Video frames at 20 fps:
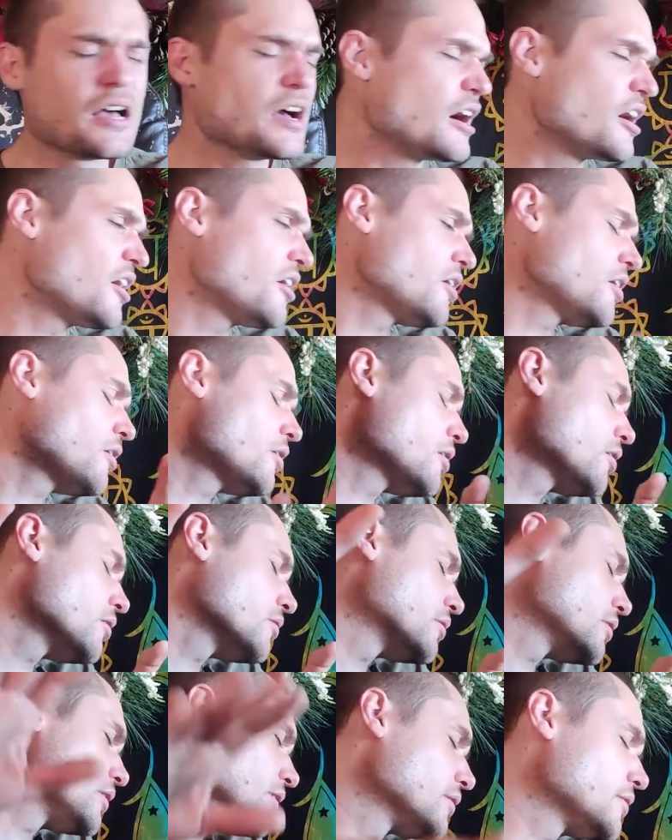
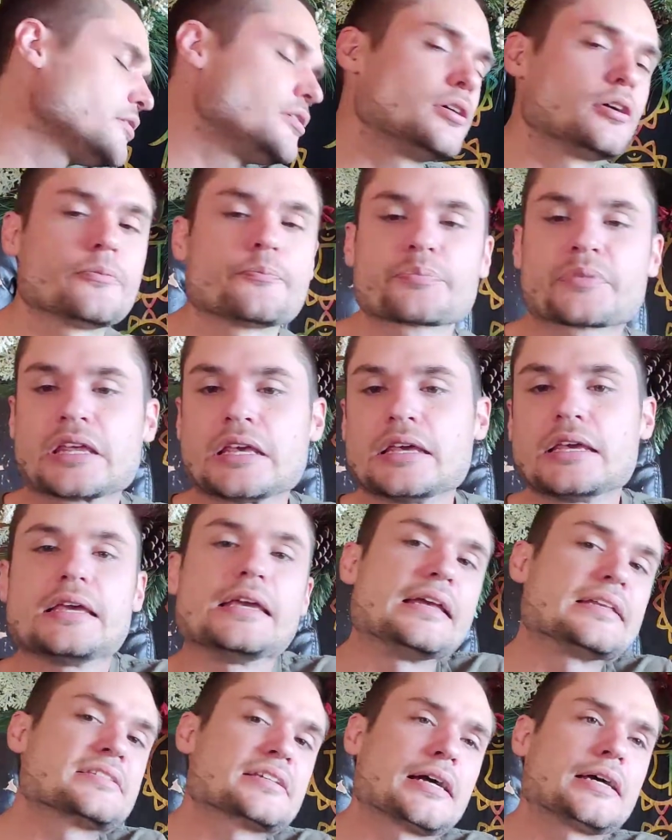Oh, you know,
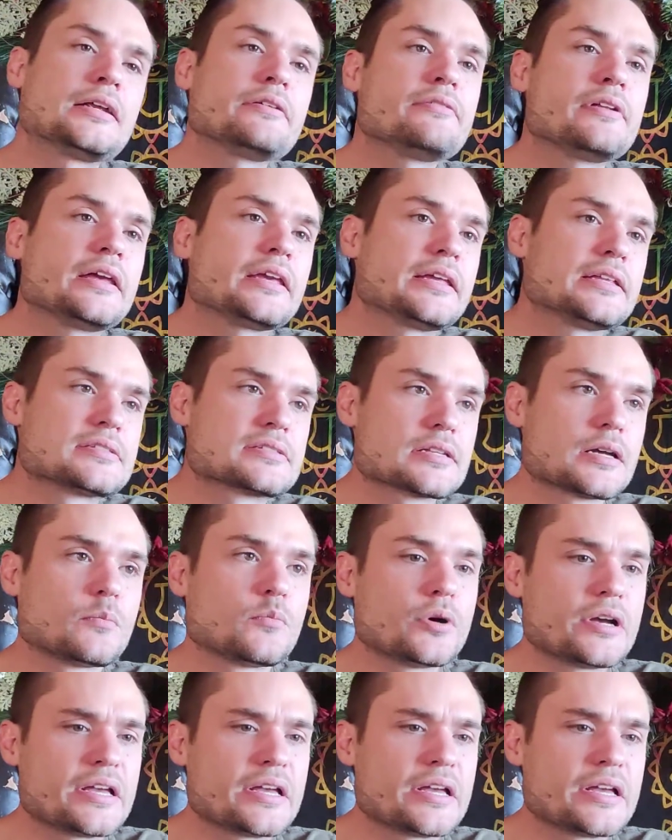it's kind of like in some